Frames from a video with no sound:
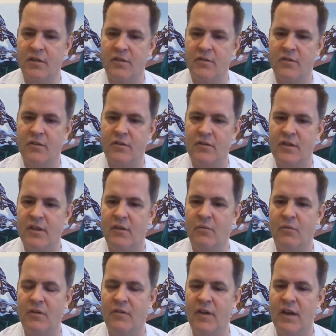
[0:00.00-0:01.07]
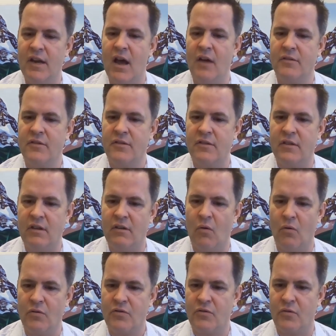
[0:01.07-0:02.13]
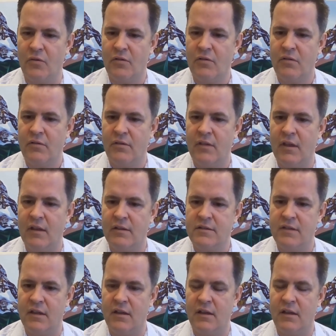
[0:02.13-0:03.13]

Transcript: So you see that we've announced the ore sorter that